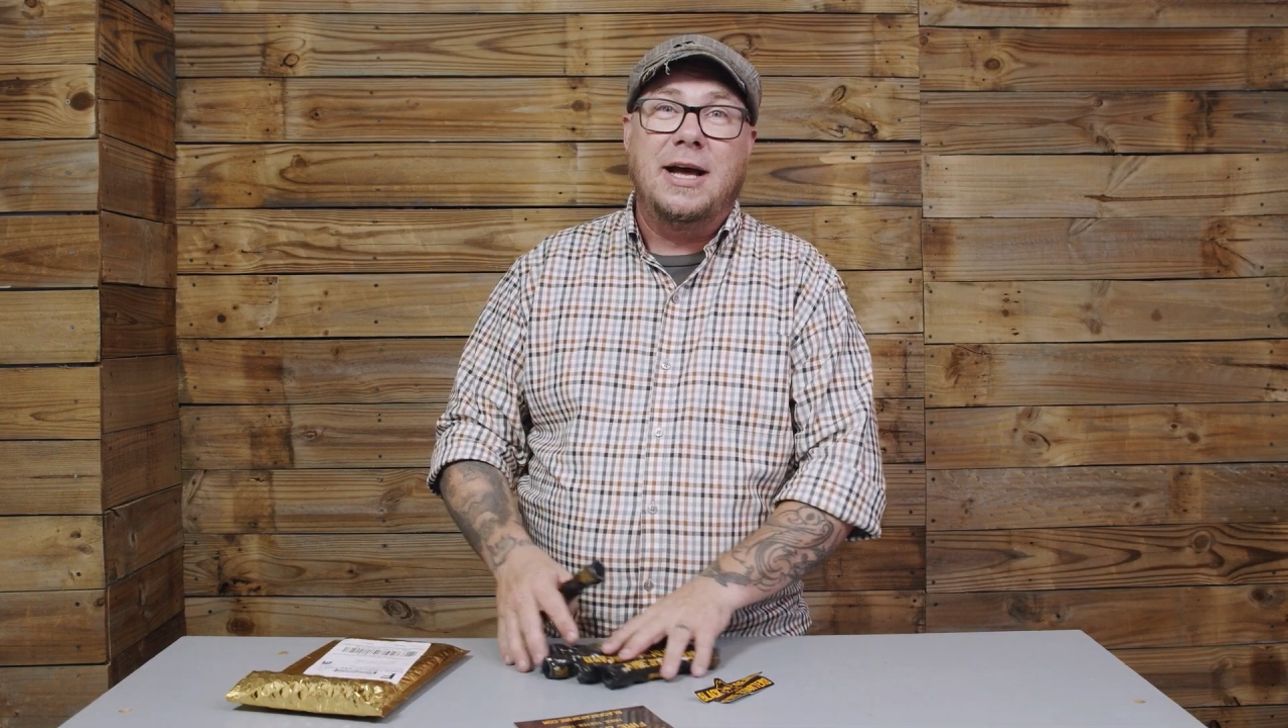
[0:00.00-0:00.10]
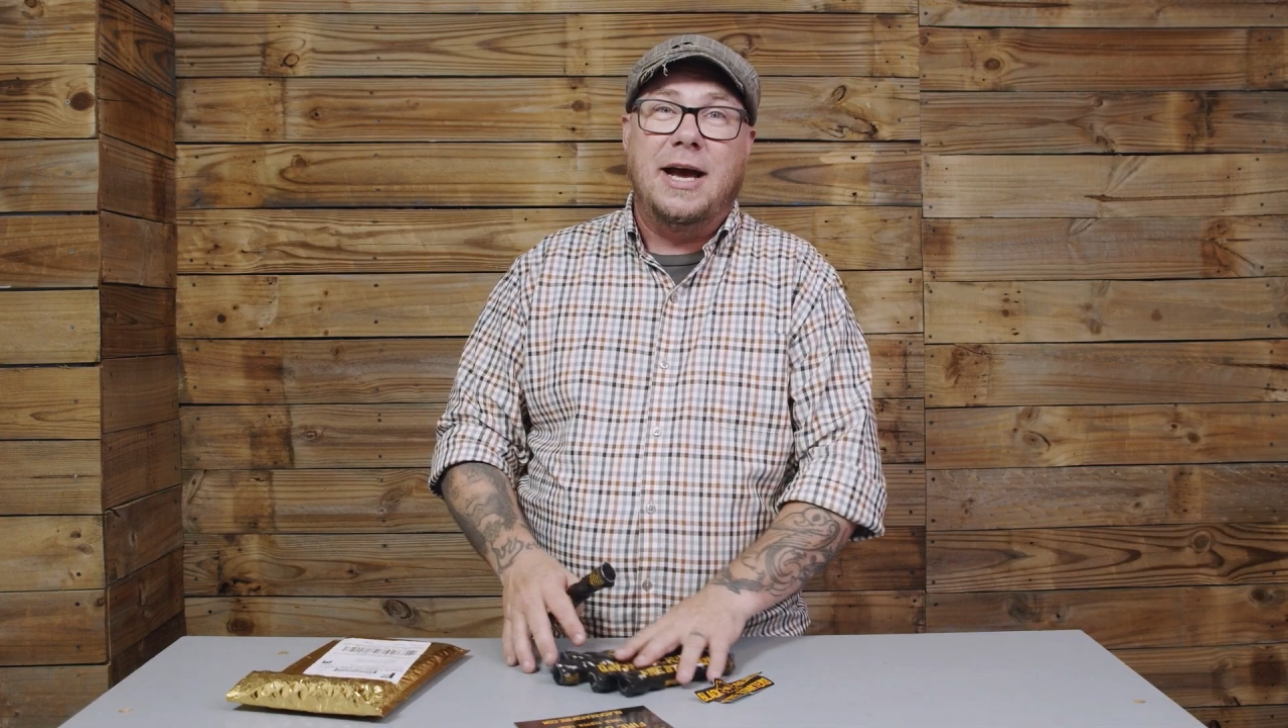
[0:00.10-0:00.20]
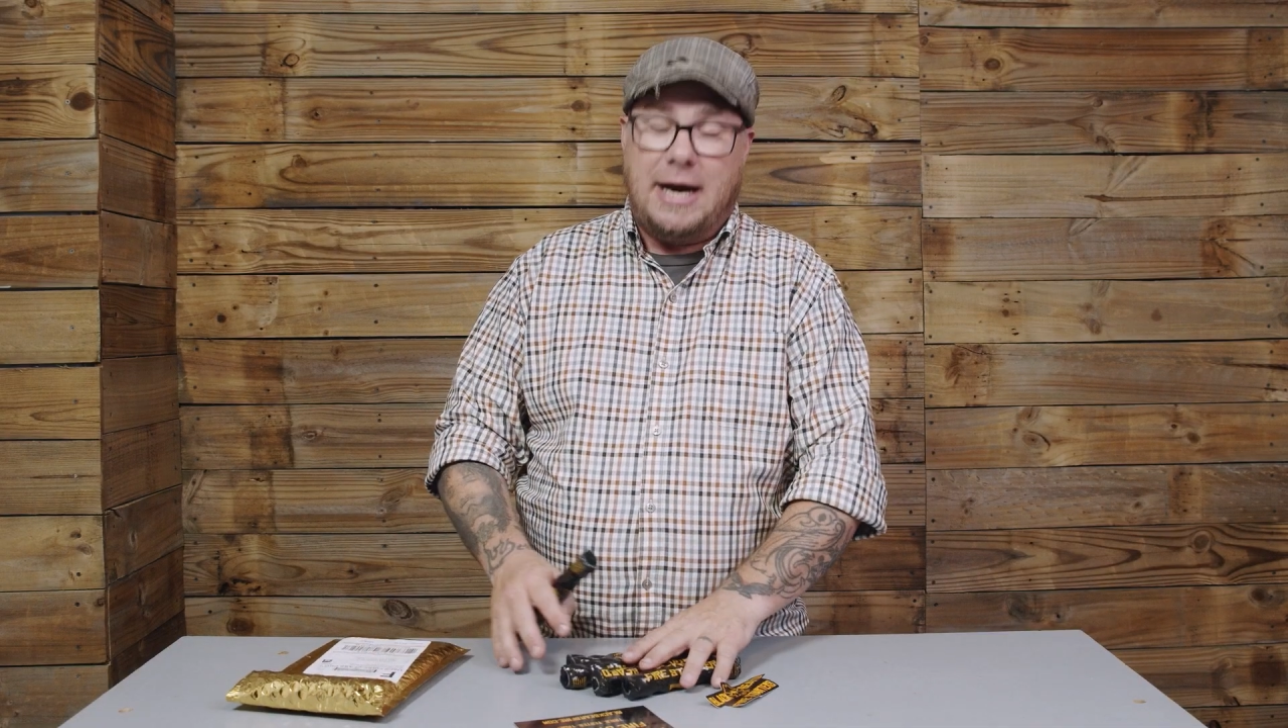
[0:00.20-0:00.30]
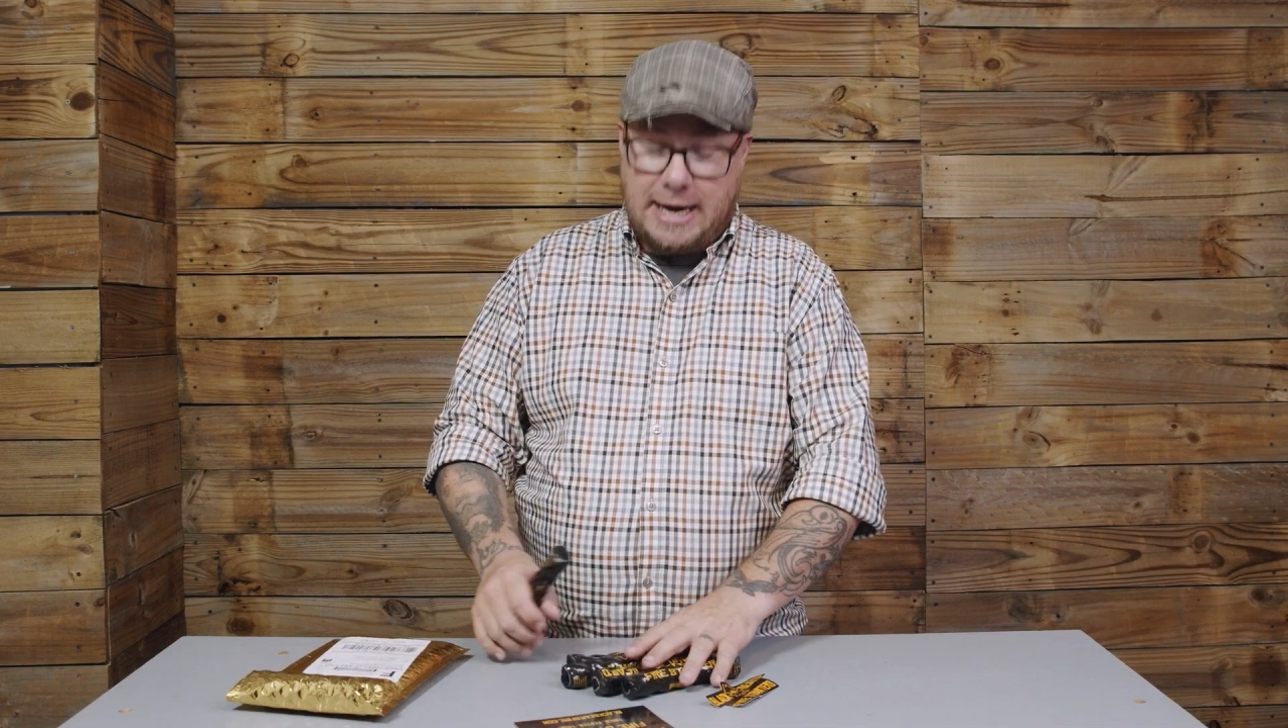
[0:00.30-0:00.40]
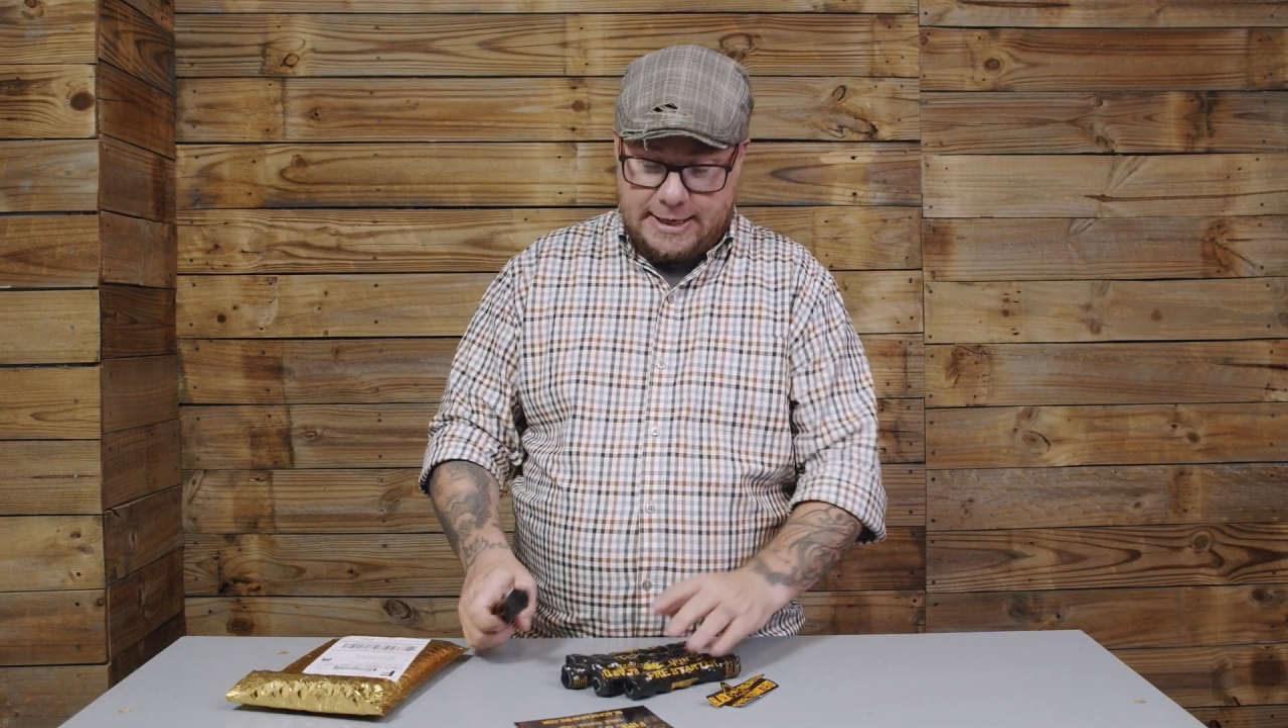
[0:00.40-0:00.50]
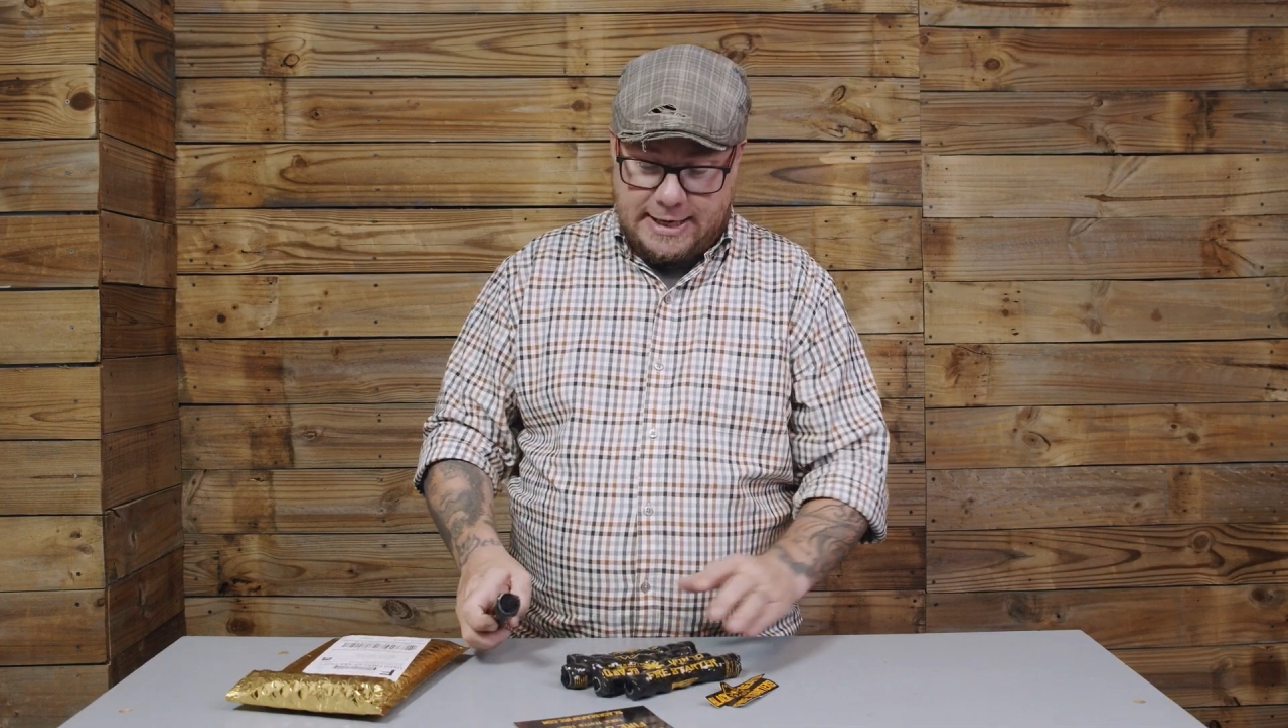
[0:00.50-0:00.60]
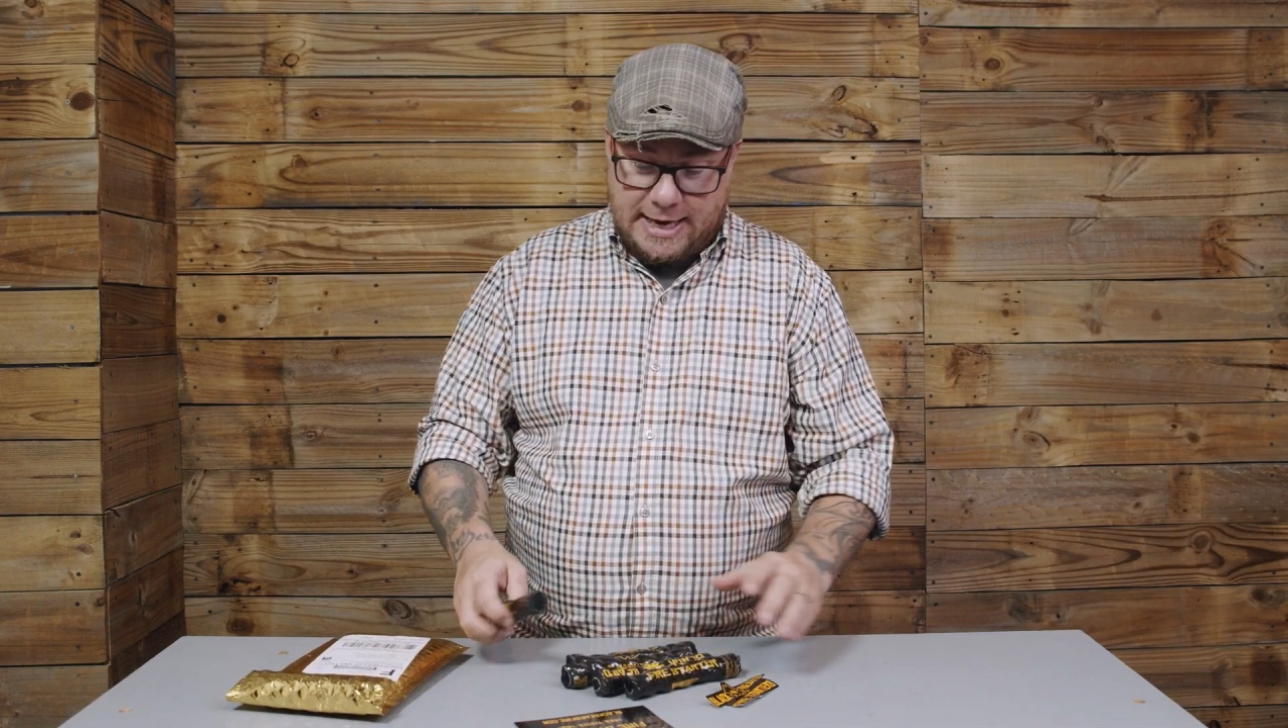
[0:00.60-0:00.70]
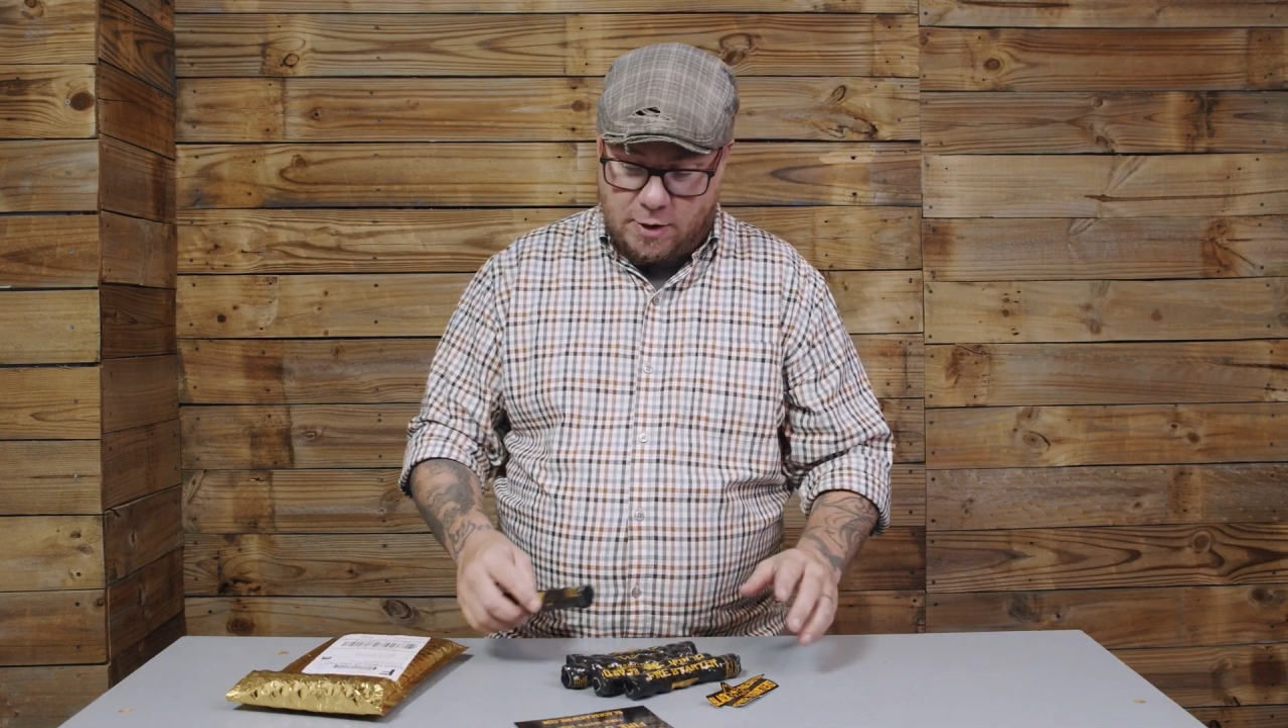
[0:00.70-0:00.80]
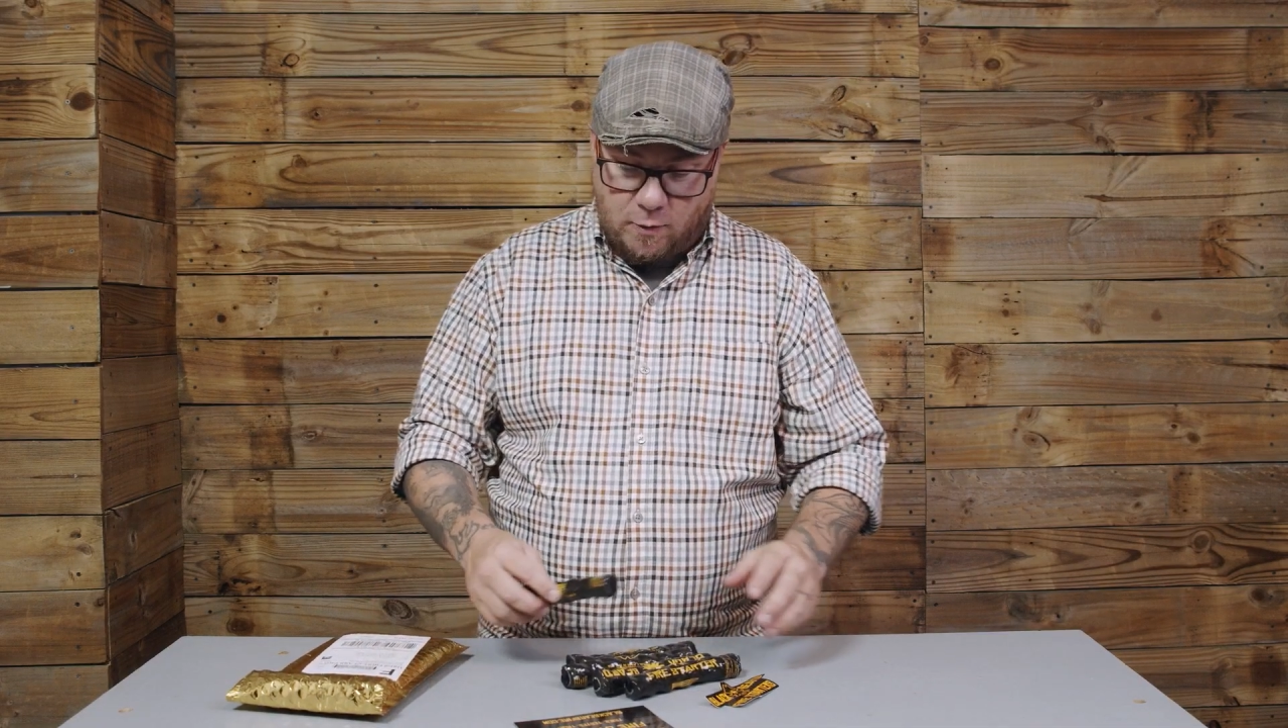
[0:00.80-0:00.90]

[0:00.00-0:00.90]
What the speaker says: and I can't